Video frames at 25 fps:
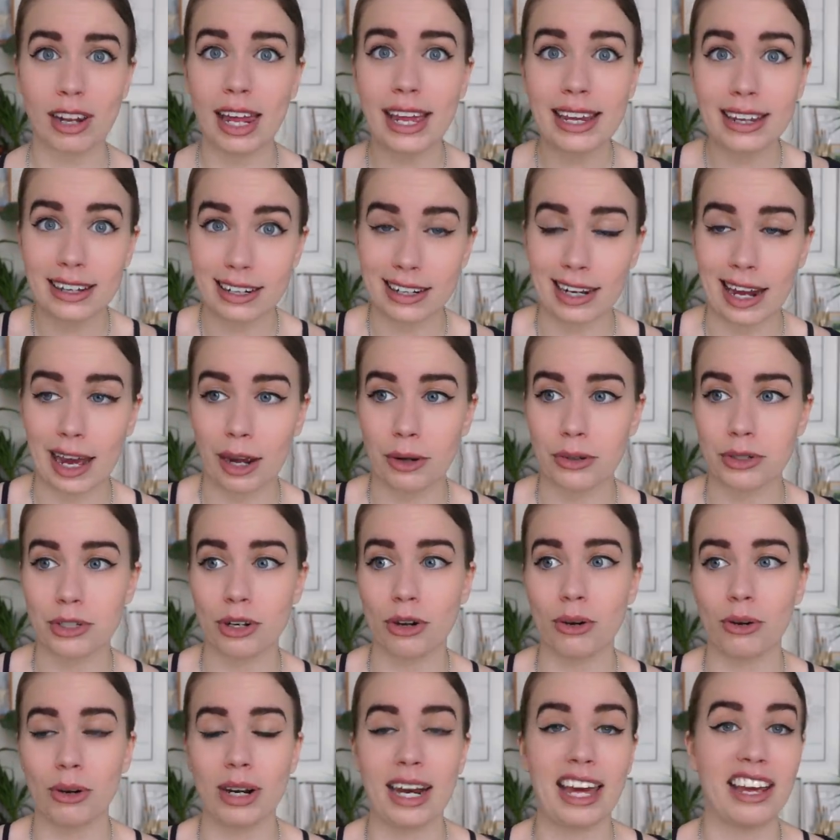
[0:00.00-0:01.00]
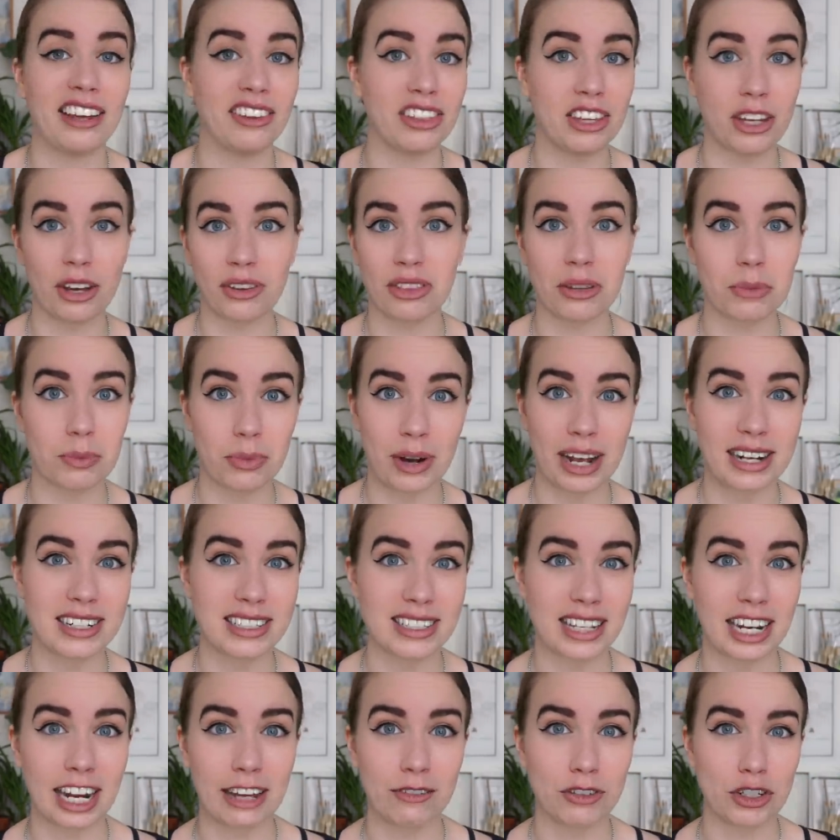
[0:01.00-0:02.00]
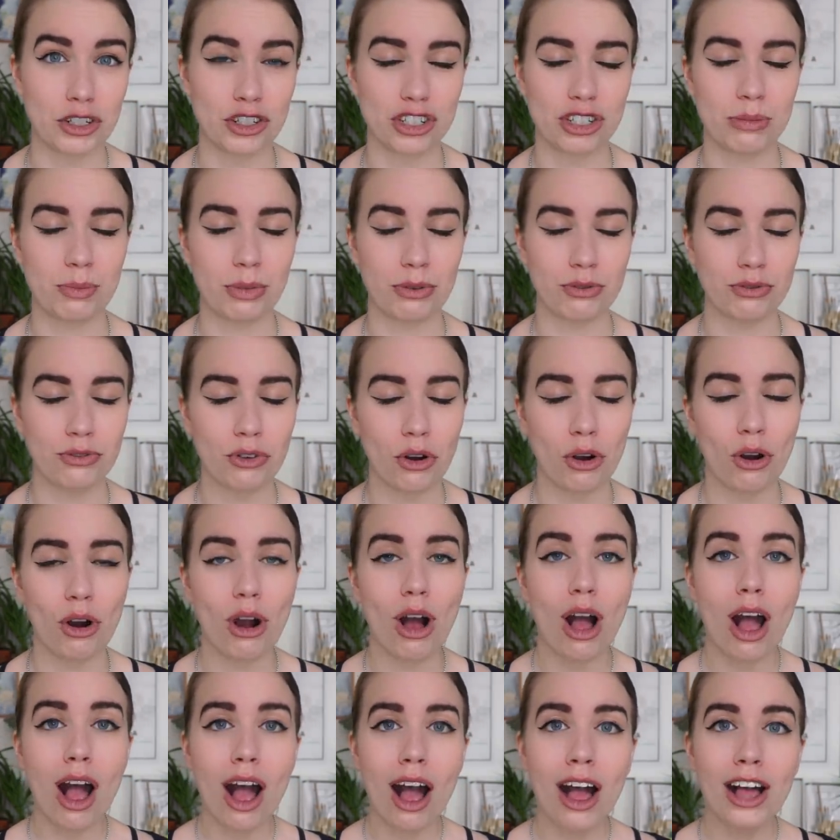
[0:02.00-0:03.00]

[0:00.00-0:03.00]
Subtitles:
like Cloud or like the other brands that I've used before.